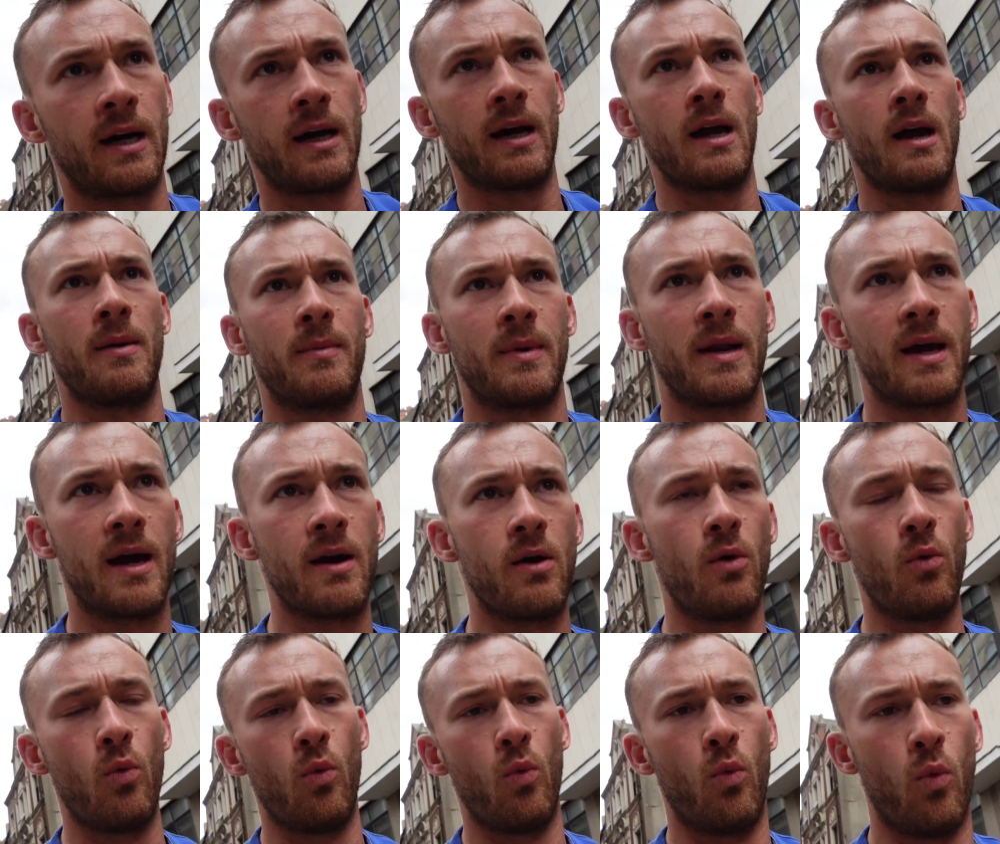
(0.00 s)
I am
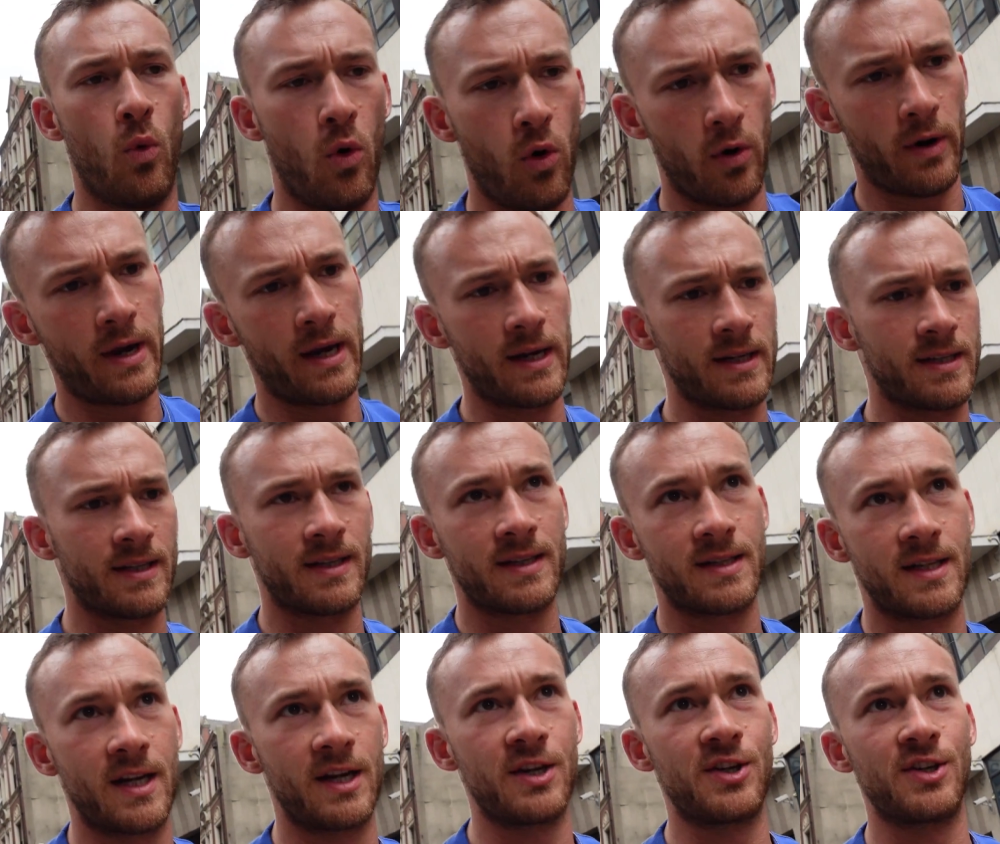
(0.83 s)
now walking to
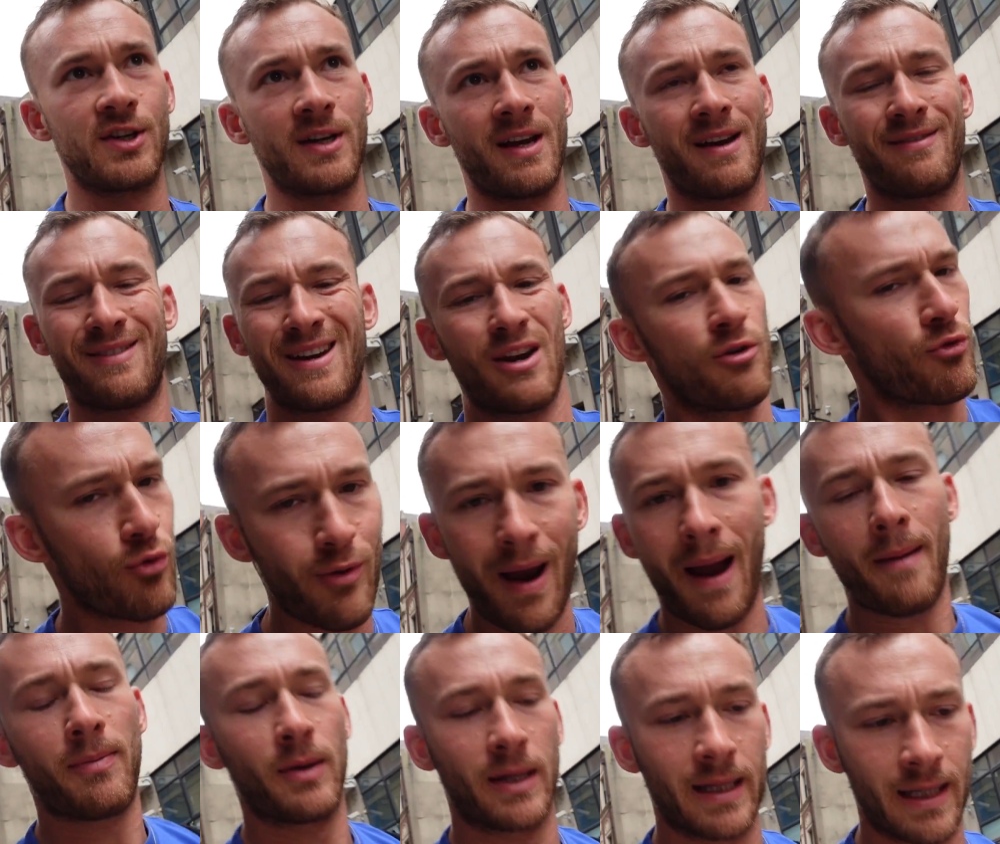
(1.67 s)
the station, having
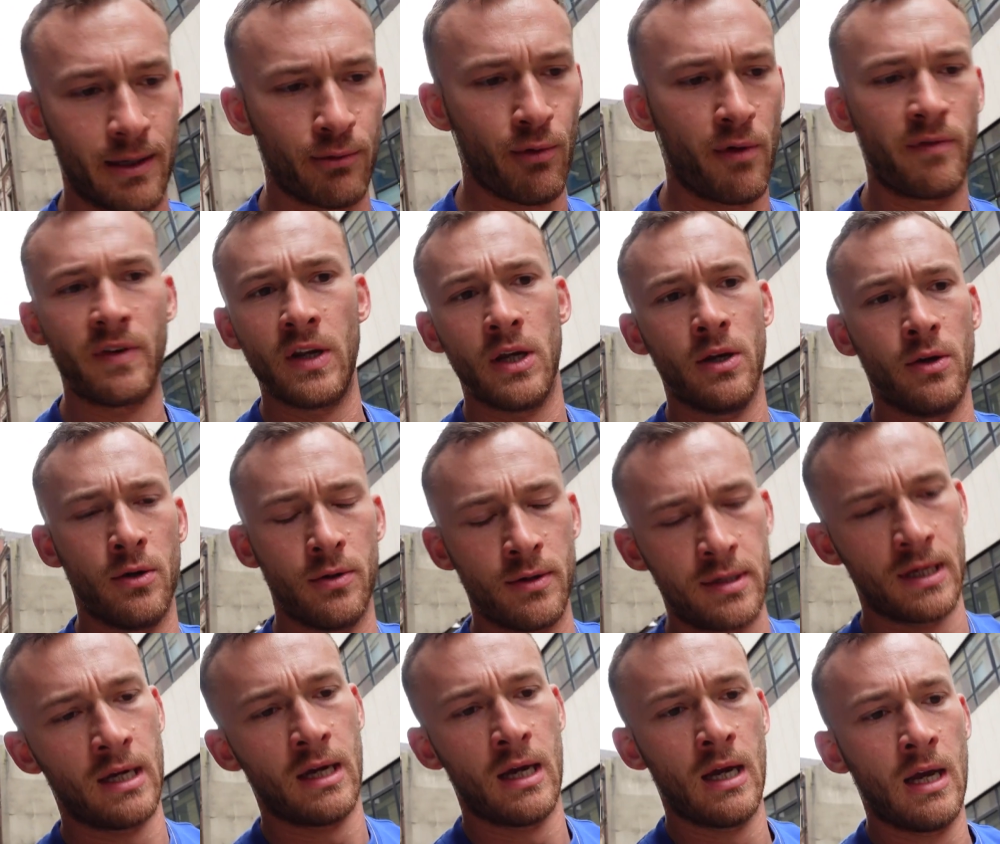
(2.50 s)
rapidly
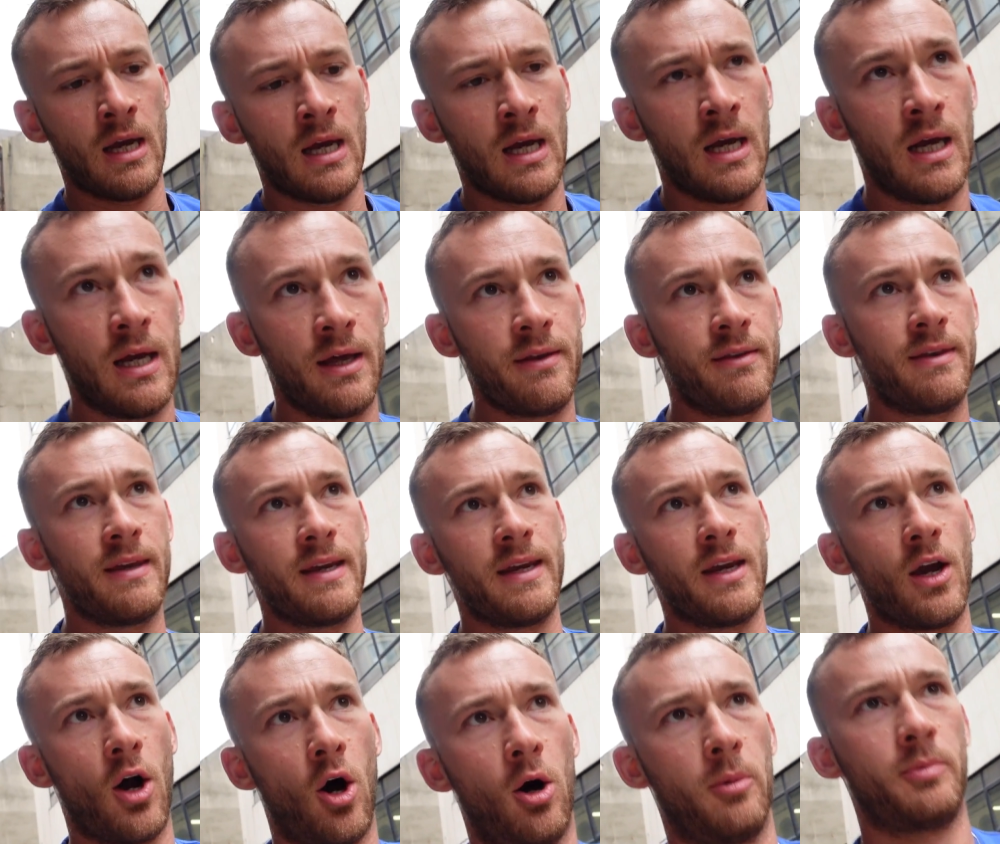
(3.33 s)
reviewed
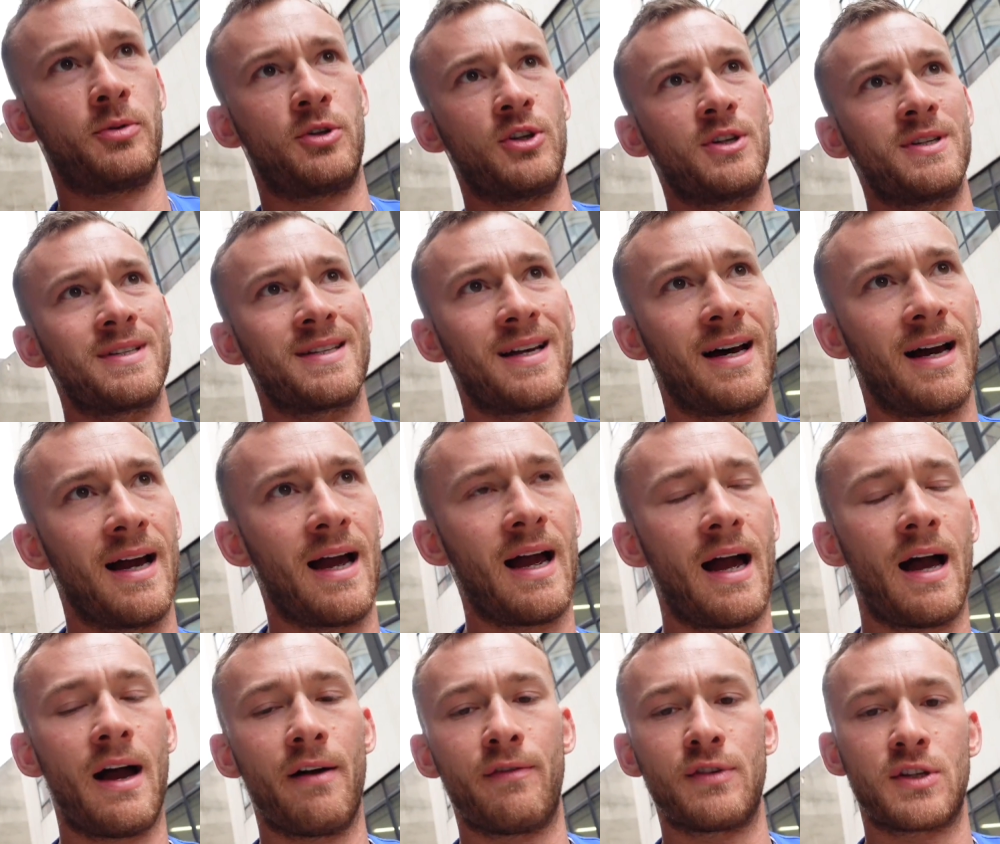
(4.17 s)
the options that I
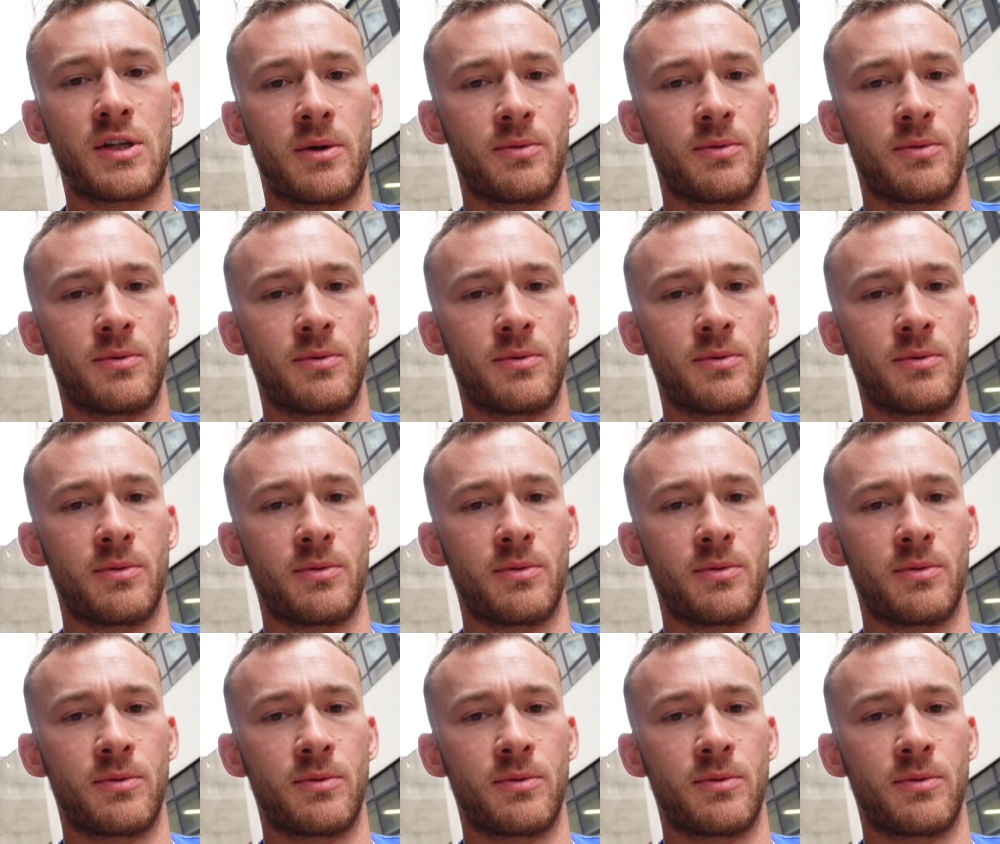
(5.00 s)
have.